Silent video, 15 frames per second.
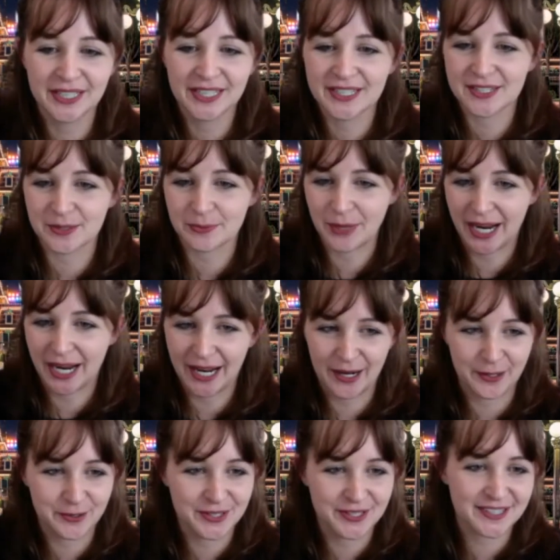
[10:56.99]
This is my
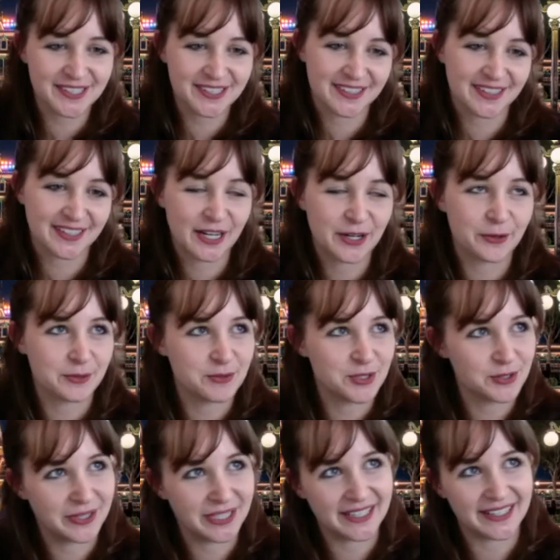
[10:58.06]
house. I know what I'm
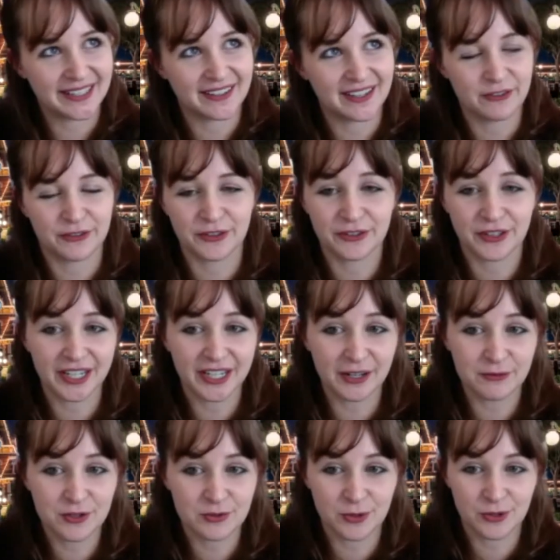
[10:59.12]
doing here. I feel very
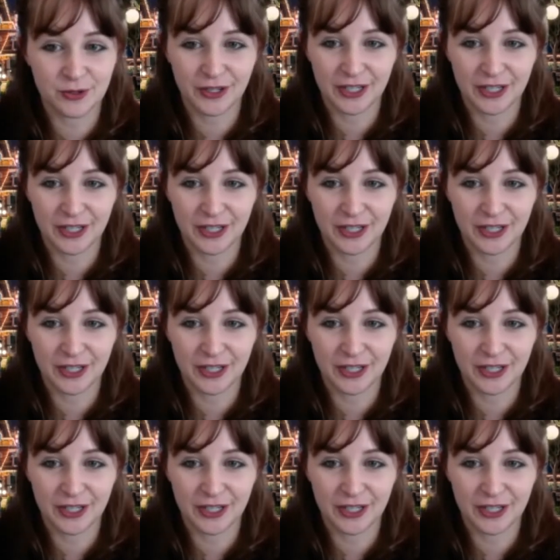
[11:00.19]
comfortable.